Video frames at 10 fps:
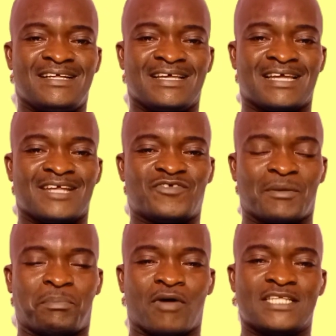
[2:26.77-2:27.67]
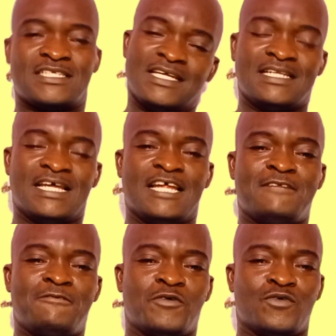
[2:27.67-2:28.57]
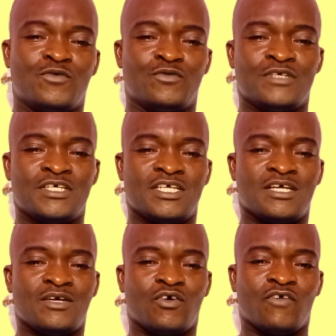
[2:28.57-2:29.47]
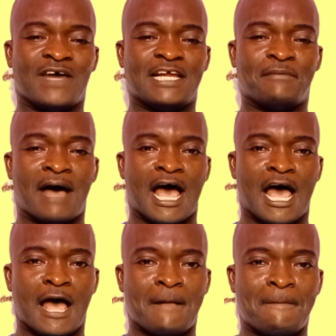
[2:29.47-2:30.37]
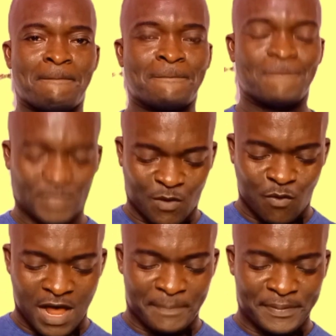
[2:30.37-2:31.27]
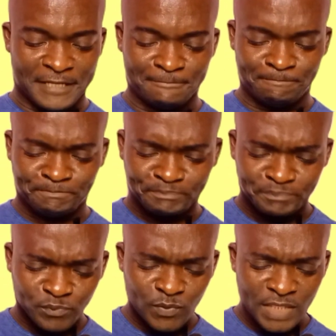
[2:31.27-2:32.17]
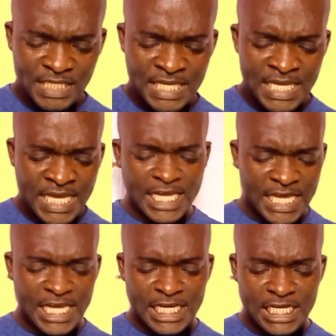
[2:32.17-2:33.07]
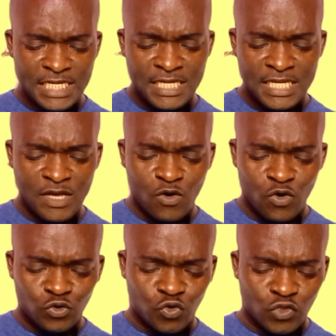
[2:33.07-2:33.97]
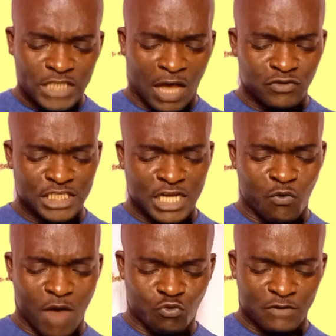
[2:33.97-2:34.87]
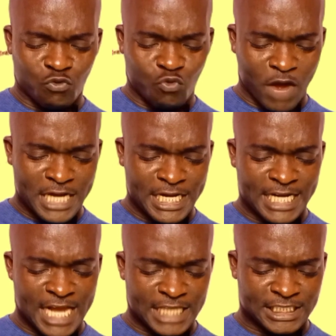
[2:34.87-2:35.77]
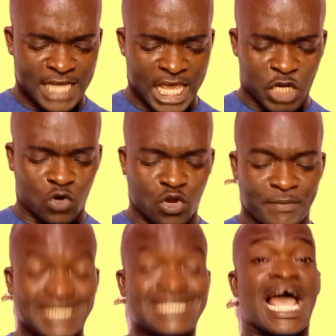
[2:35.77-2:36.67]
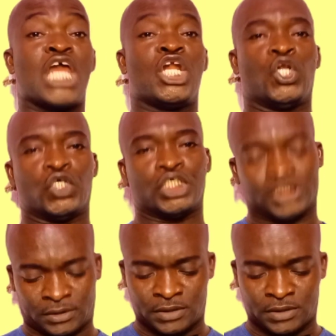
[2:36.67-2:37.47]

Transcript: it gets to a point, then over the bar. Then what happened? In 2001, when the National Economic Dialogue,